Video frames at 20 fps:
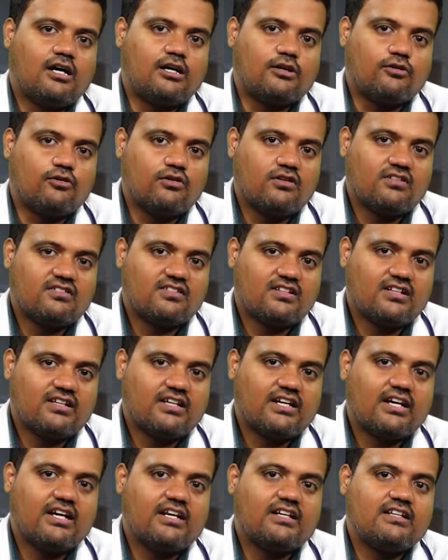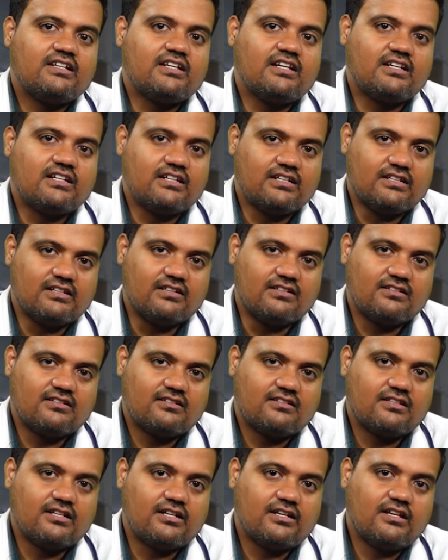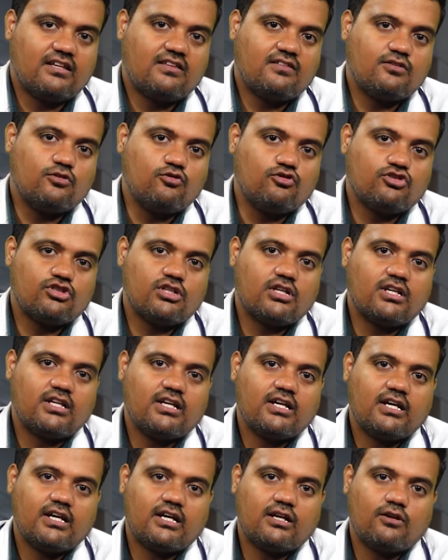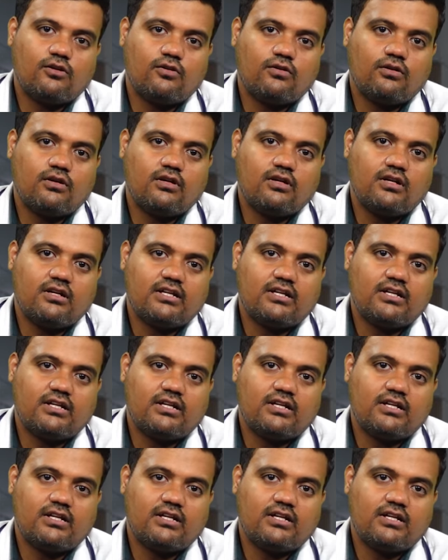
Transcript: adolescent and young adults that is usually around